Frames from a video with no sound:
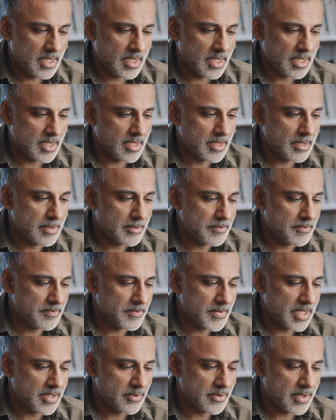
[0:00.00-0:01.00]

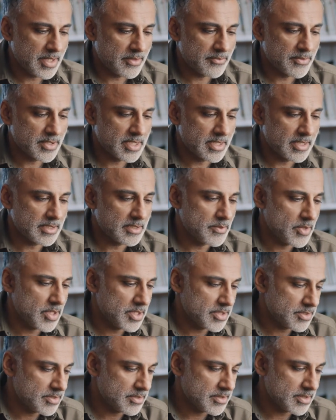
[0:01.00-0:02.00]
Anyway, I really like the
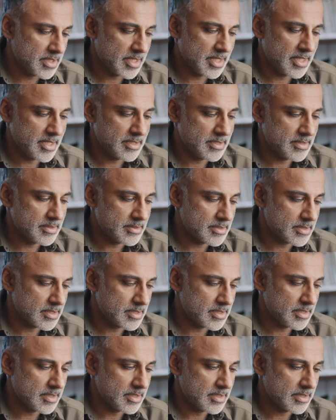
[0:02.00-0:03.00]
monitor, and
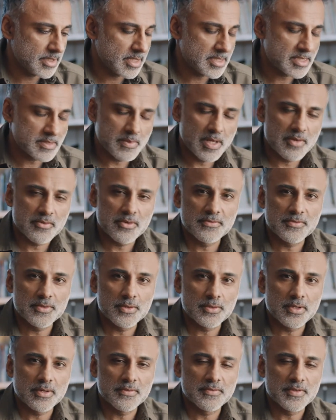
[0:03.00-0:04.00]
that's my
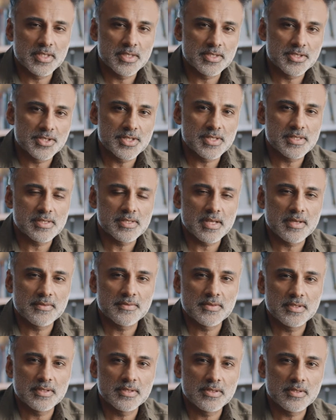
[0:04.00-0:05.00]
review of the
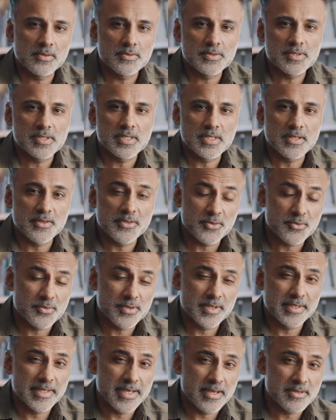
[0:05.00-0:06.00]
G7 Osee
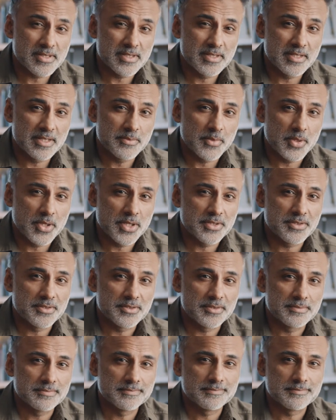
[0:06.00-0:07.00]
3000 nit monitor.